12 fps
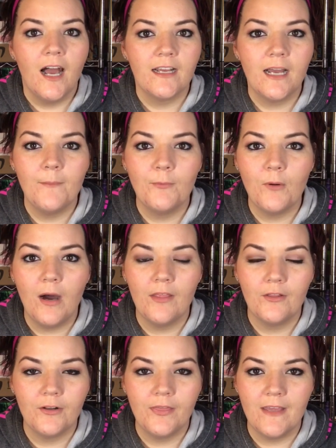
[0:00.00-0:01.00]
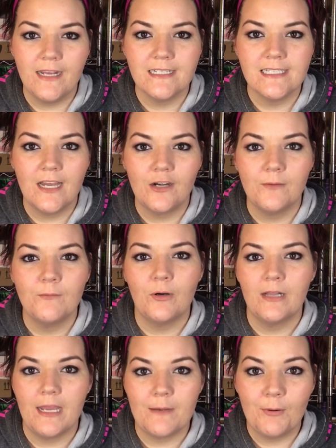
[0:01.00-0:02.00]
a couple other things that are
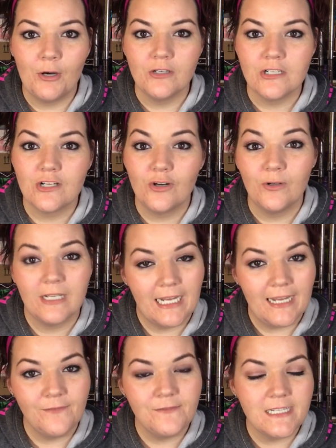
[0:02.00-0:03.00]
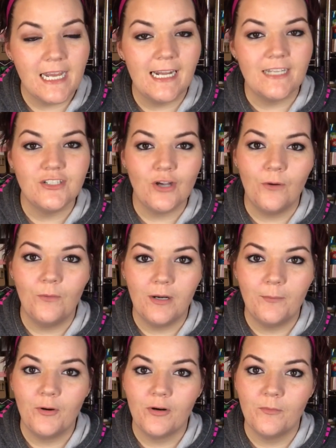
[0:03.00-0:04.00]
more like personal gifts. And I don't want
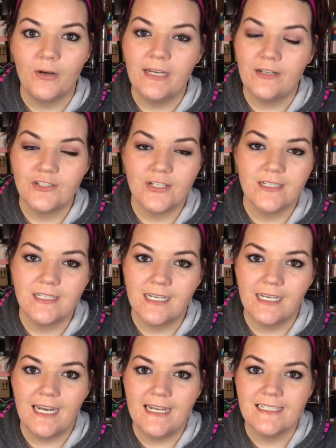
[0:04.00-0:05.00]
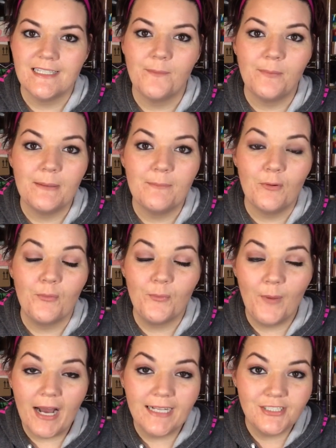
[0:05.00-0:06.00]
to put them on here just in case the people
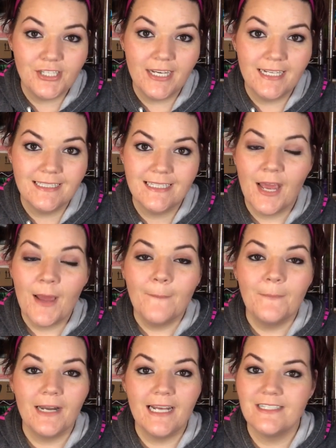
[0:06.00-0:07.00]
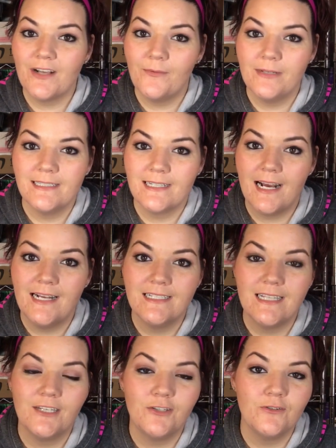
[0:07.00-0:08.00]
watch it. But as always, guys,
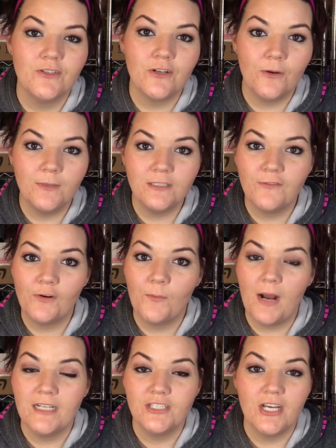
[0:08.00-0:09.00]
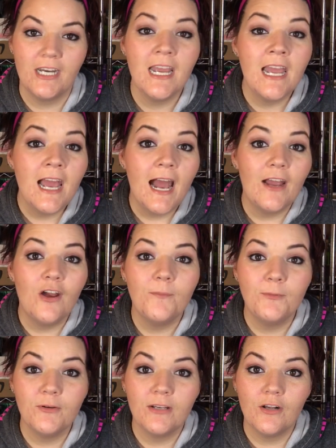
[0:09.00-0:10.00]
thank you so much for watching. I
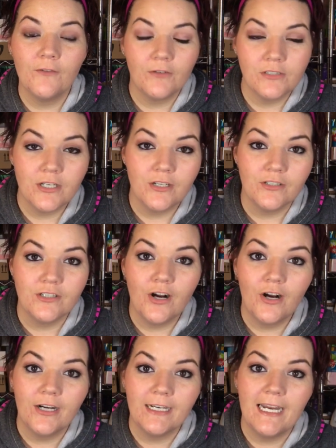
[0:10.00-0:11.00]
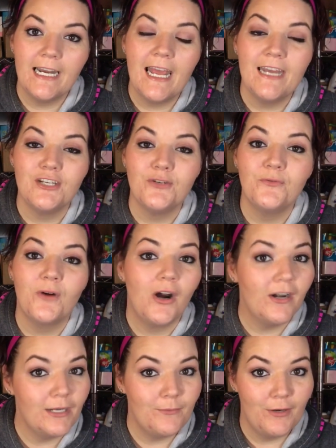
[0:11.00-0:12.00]
hope you get over to your Target and you
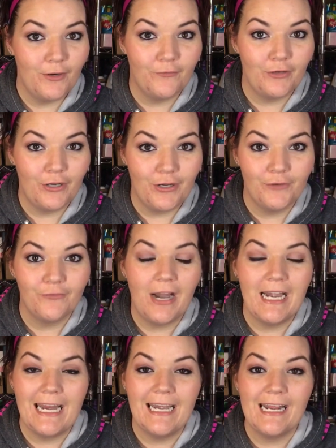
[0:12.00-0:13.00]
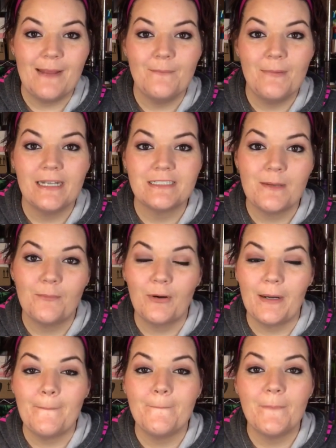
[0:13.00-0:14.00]
already went over to your Rite Aid and picked up
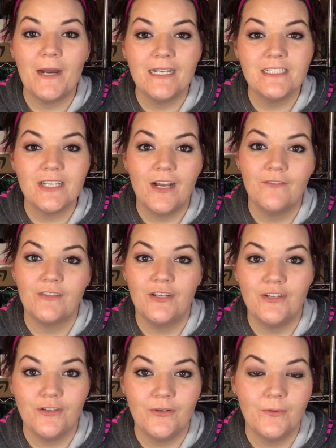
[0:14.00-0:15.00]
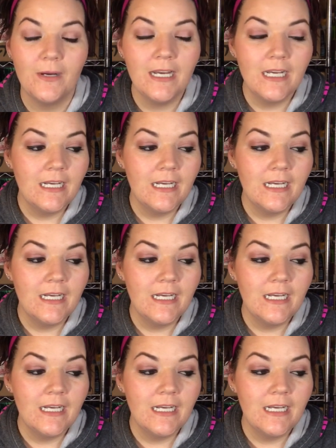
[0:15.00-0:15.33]
on a bunch of the new